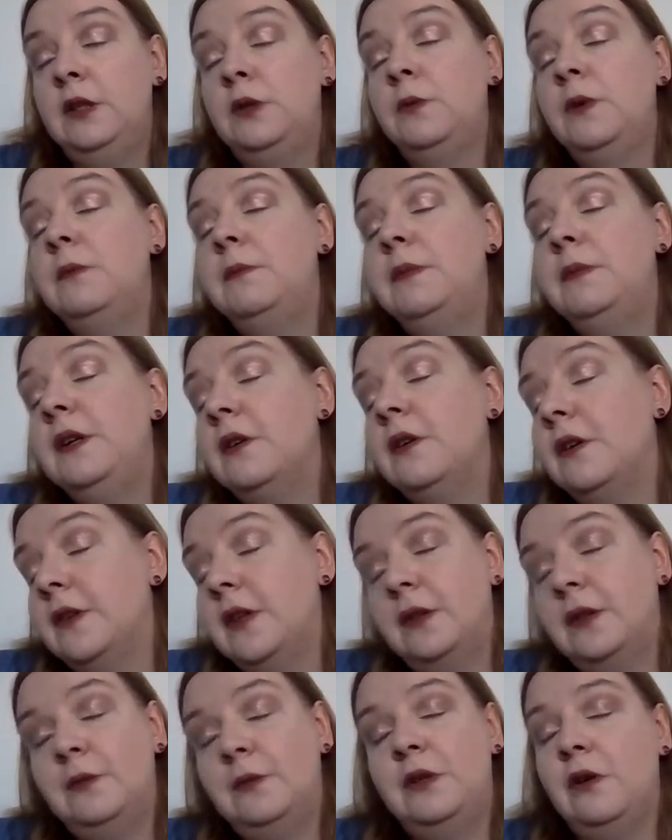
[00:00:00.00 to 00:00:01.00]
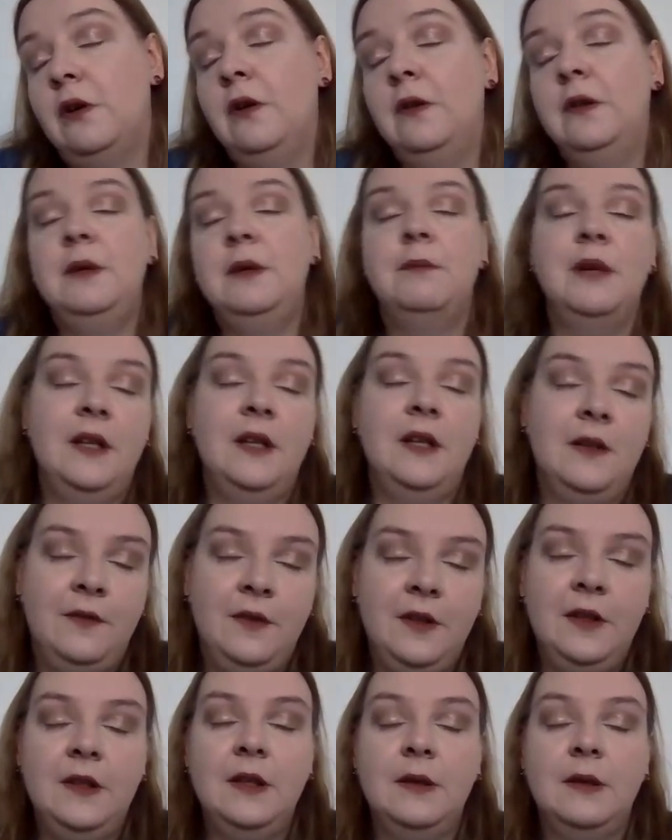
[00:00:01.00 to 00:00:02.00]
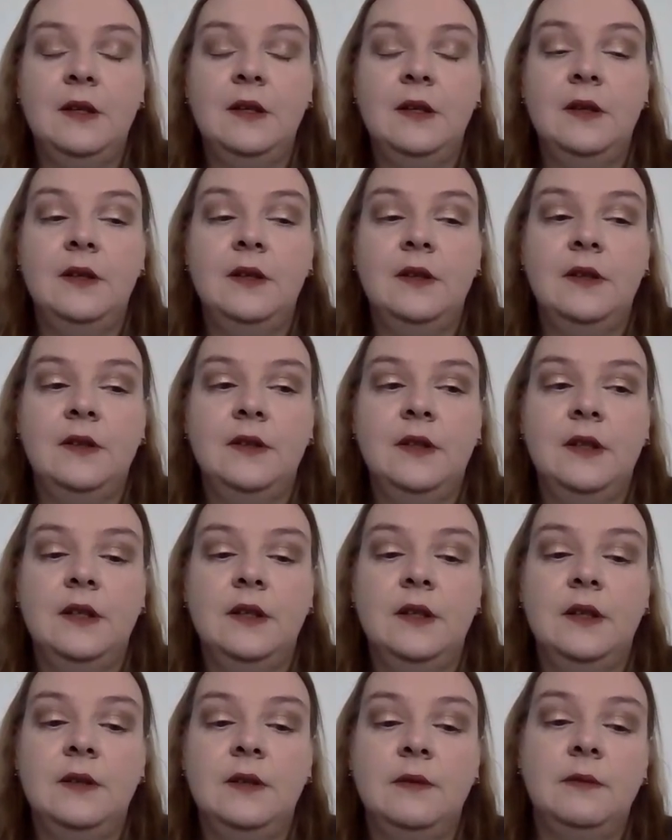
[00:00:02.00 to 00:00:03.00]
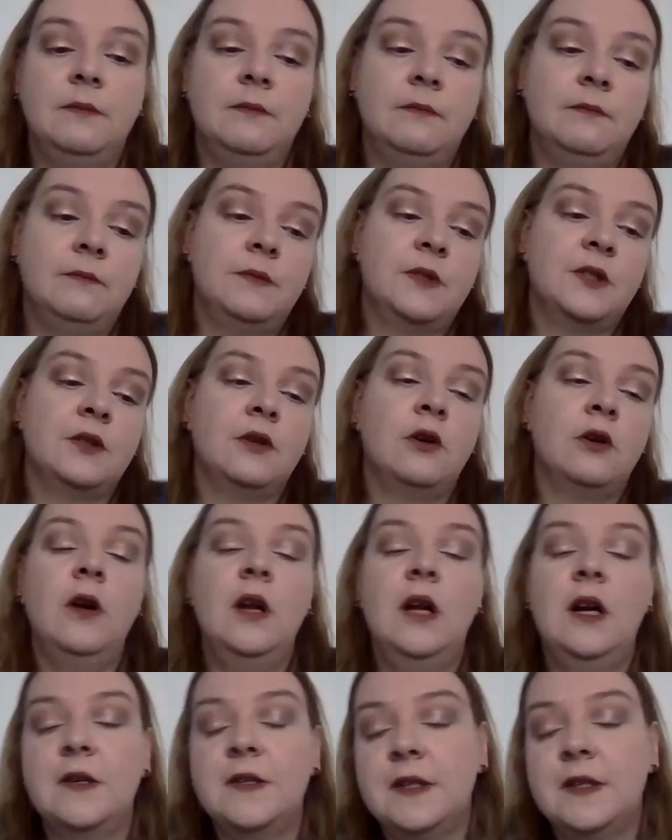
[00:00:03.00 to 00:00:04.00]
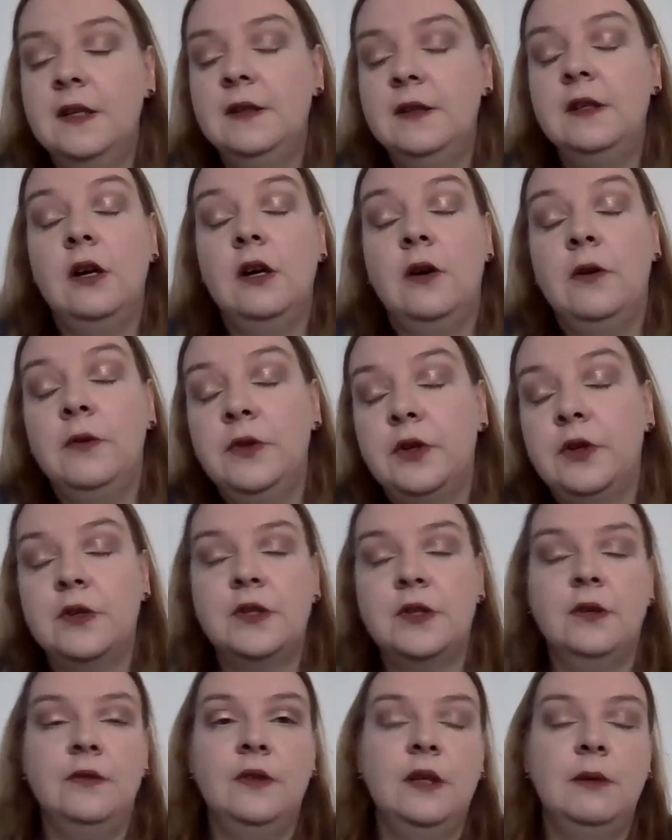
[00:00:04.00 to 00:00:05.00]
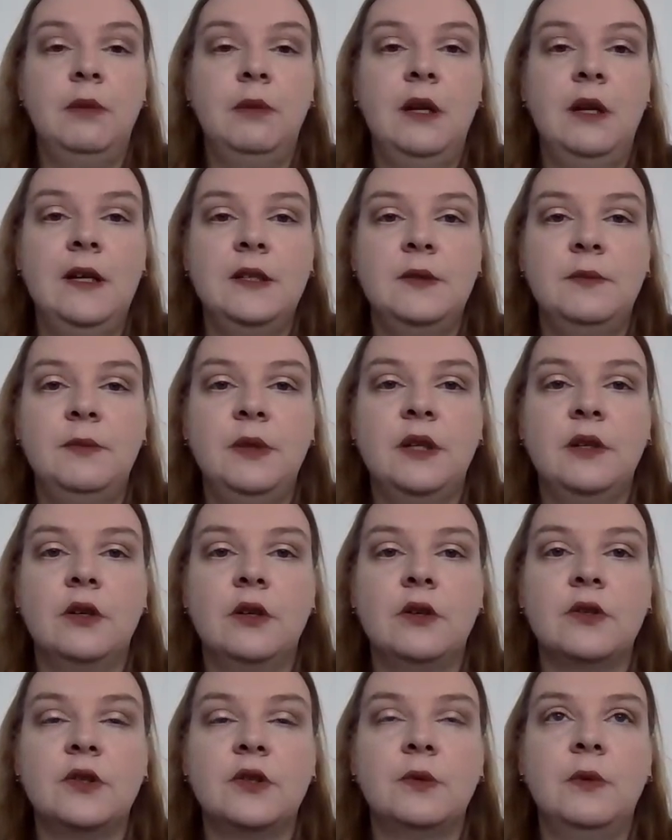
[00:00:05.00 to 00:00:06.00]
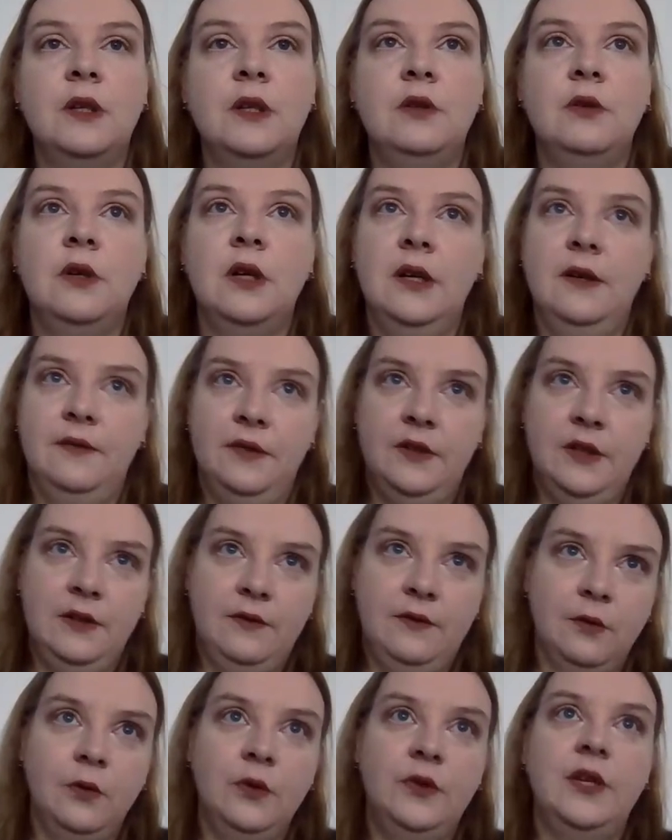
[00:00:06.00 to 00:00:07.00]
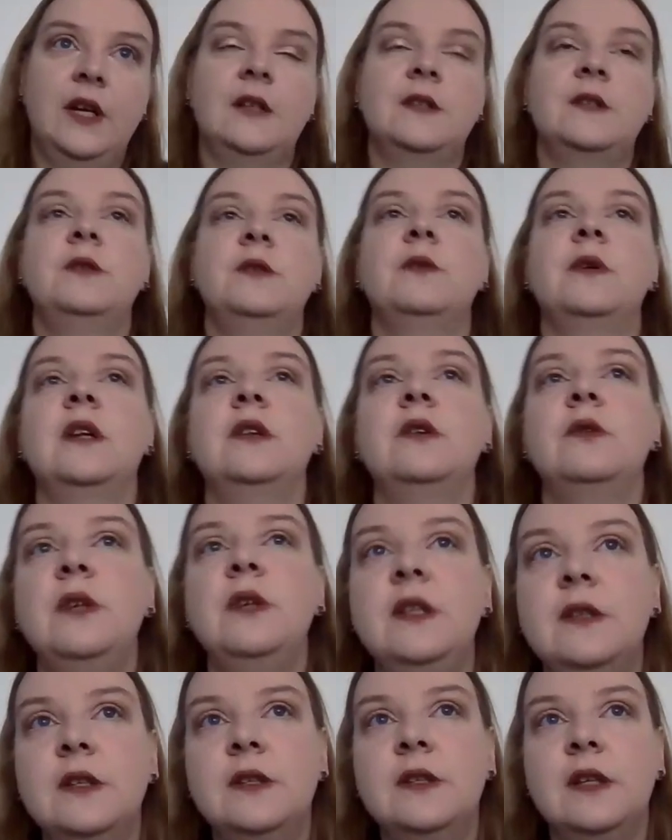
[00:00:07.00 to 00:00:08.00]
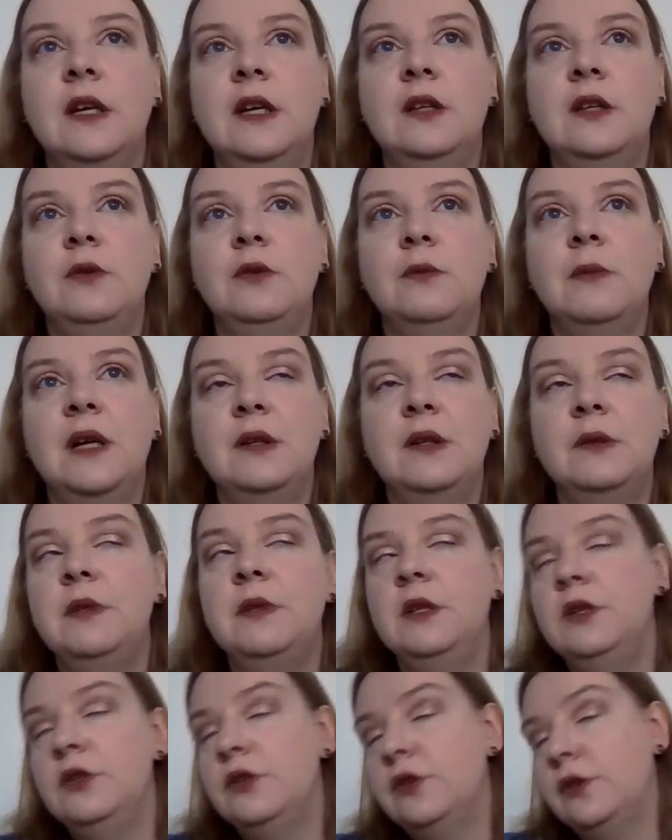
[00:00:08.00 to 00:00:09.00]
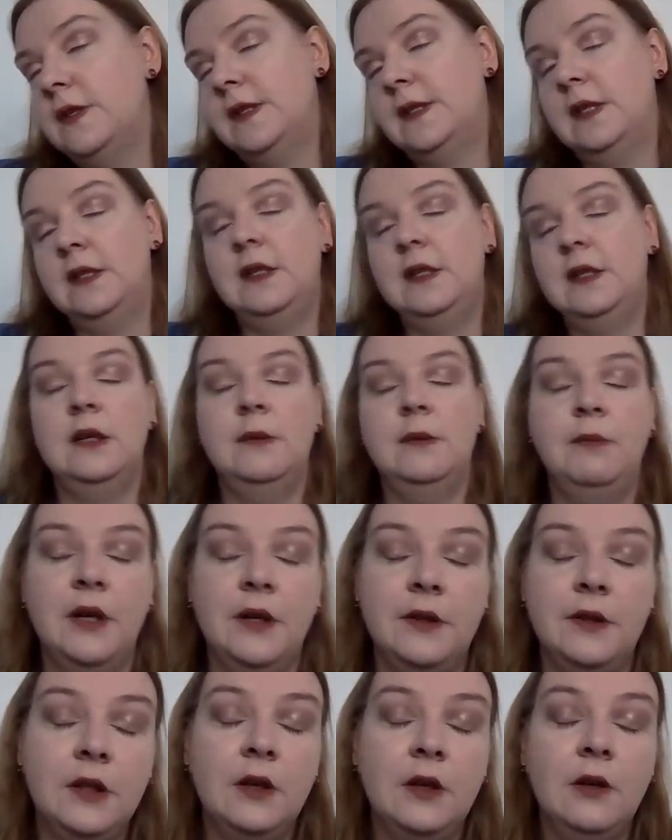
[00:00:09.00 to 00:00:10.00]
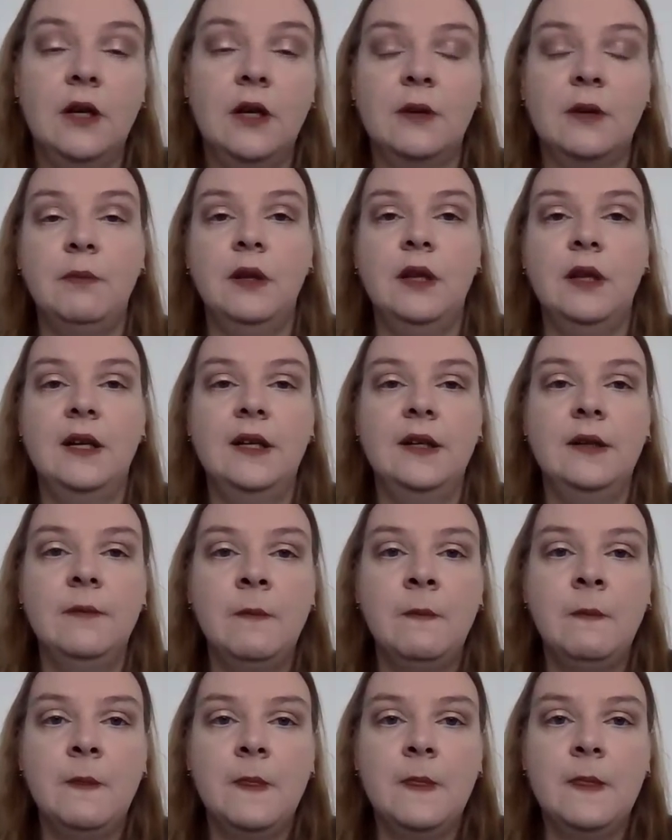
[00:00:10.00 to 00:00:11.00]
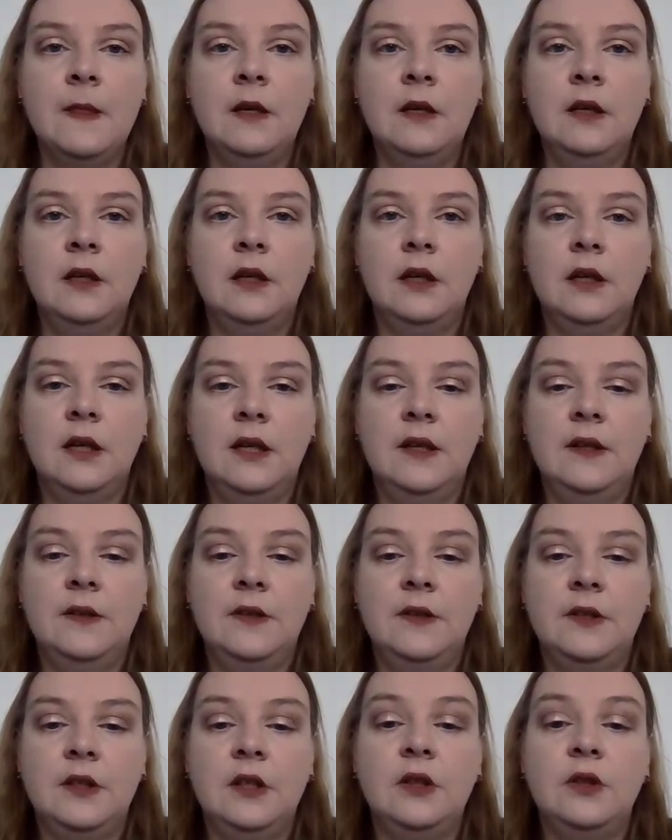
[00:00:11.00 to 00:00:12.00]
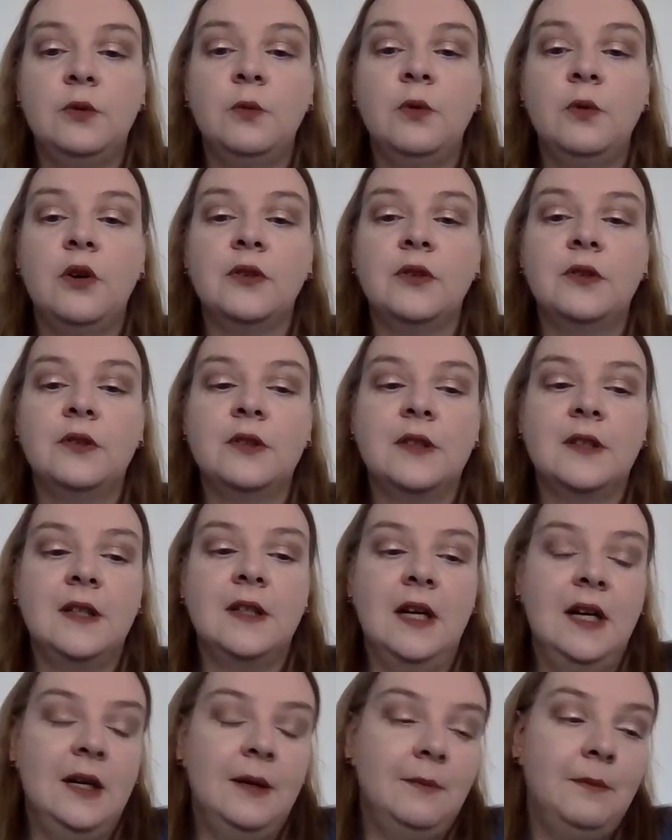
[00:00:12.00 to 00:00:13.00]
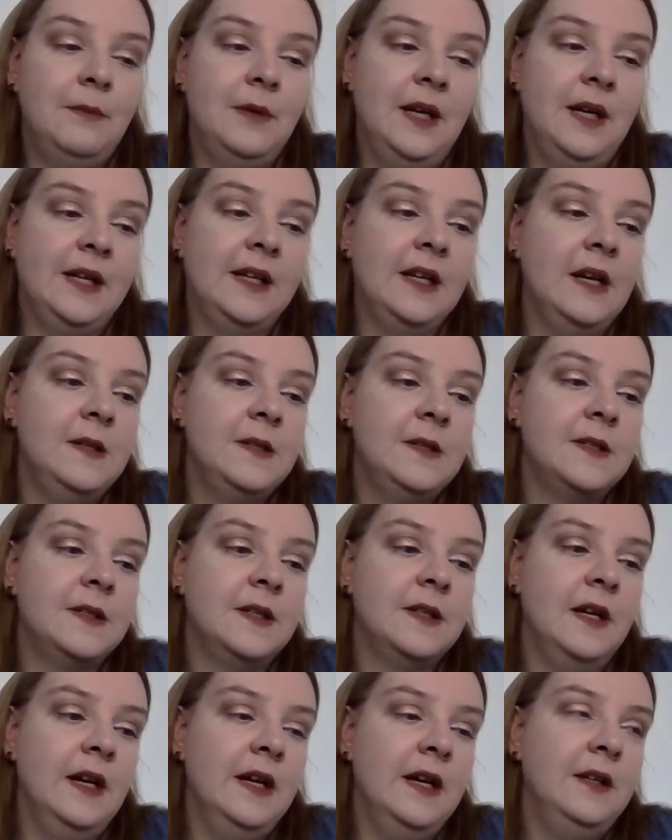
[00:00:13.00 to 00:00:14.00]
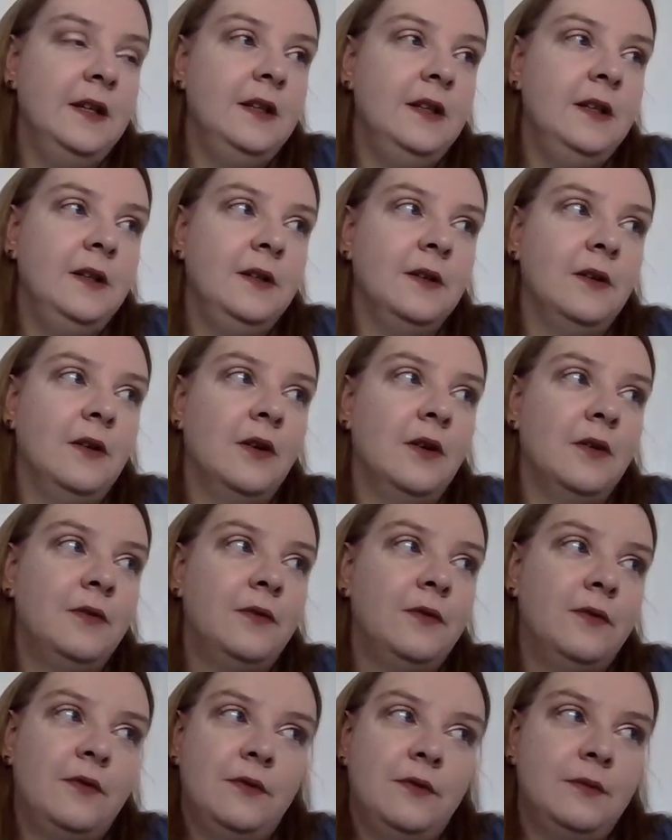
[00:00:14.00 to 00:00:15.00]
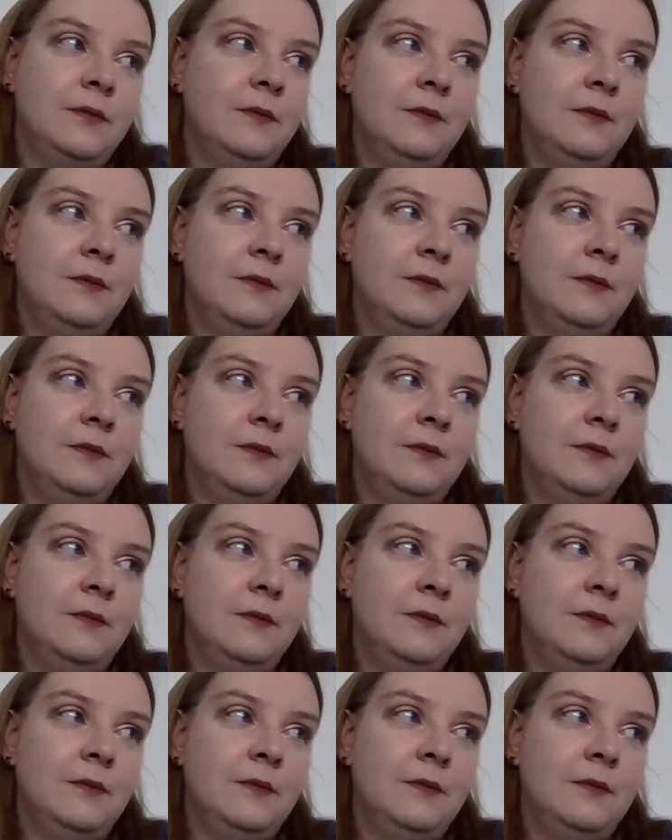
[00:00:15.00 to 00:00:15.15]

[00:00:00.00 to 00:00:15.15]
it will only benefit the scholars and the authors of the plays, because when you have the full text, you can read it and you might be interested in a particular play, and it won't come against any of